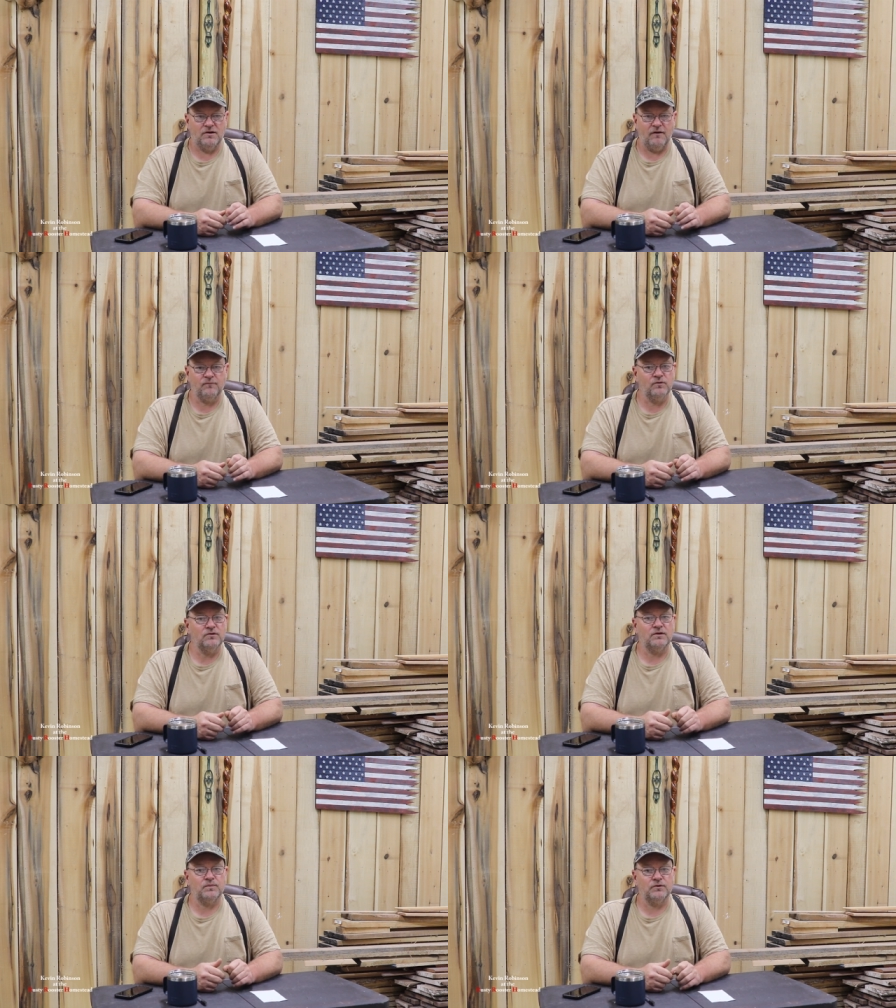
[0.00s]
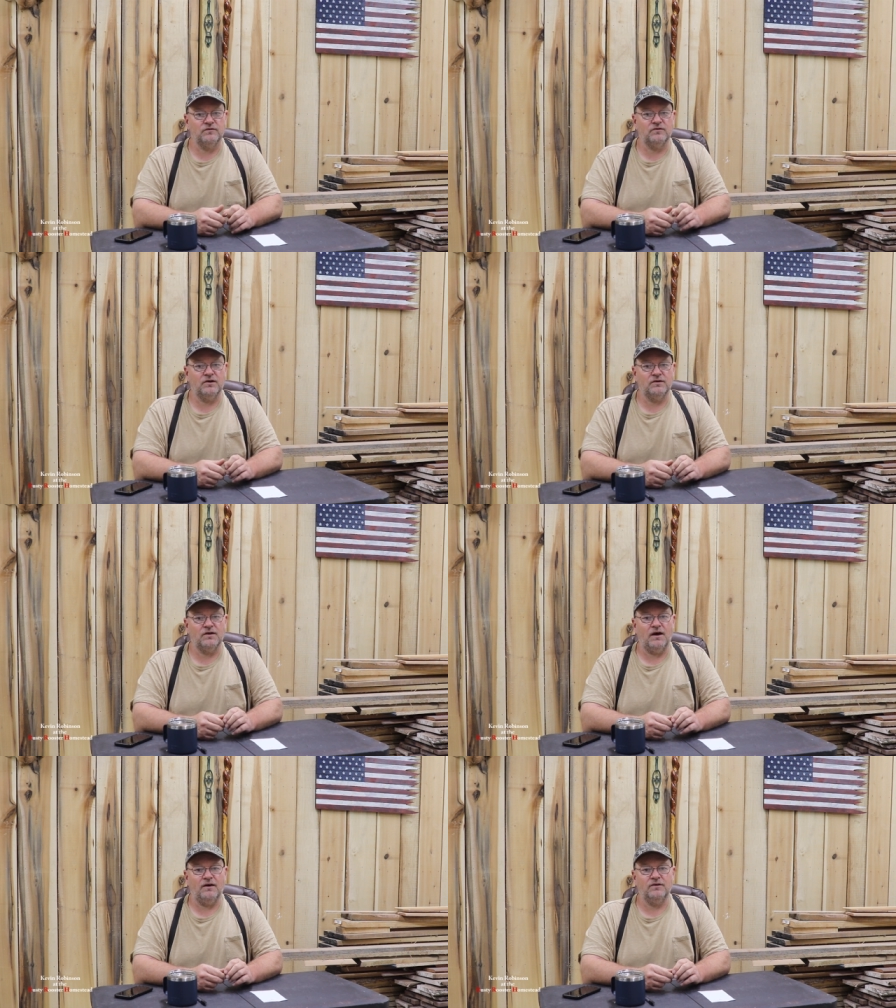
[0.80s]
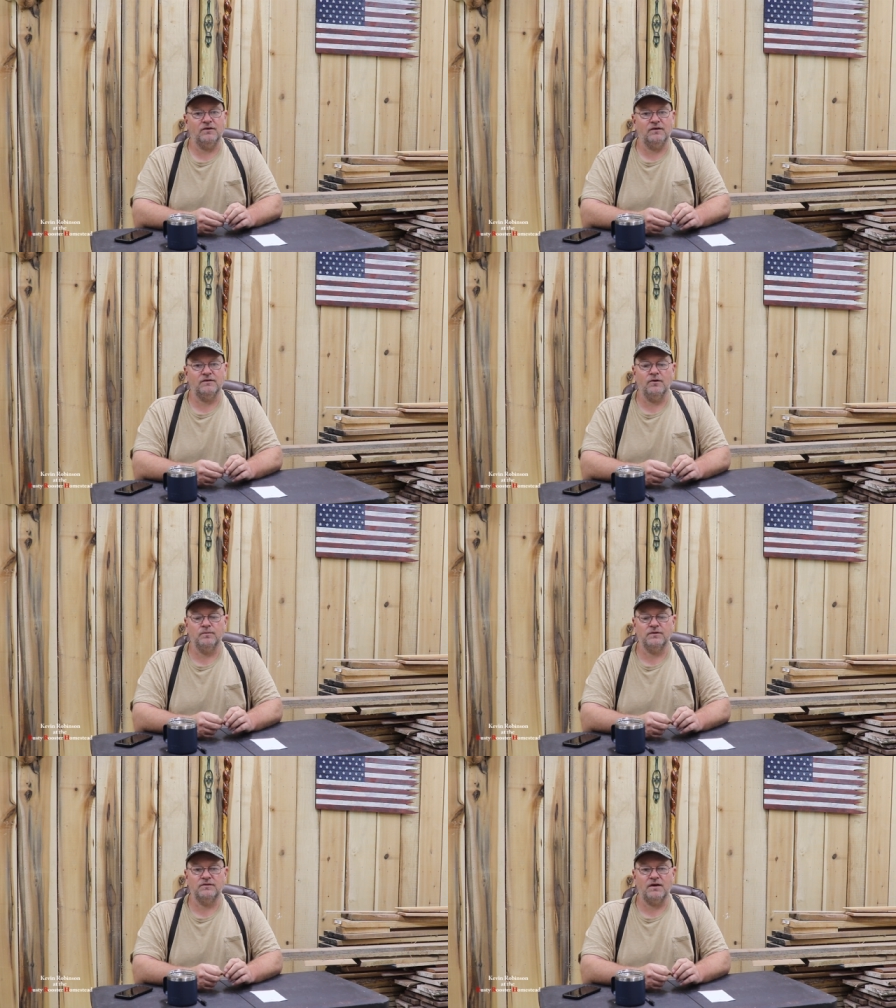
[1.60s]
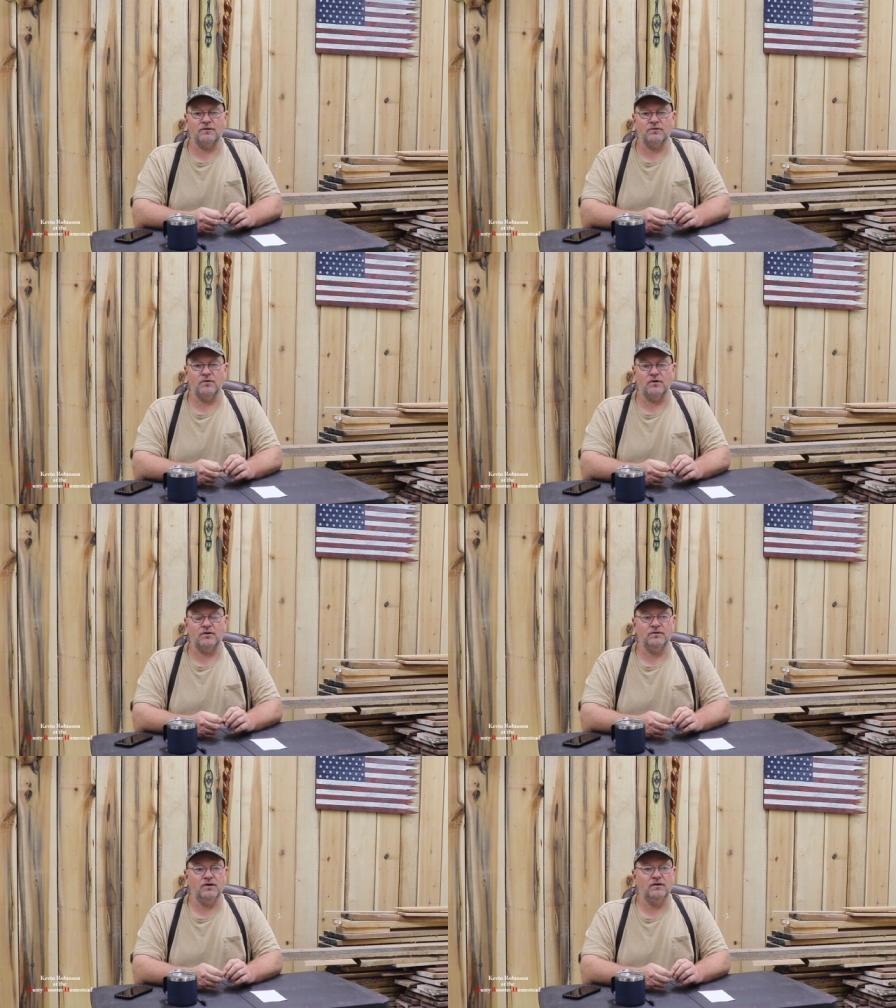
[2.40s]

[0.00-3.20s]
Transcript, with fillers: I've really appreciated that, and that's helped us out a lot.